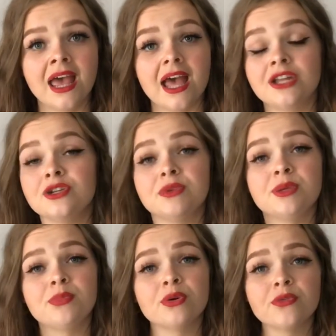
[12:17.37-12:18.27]
And you will
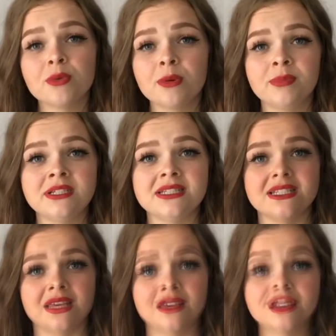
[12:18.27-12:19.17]
improve your
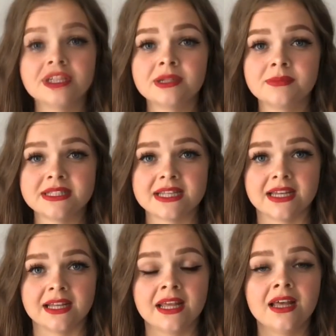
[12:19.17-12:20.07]
mobility. Question number 10.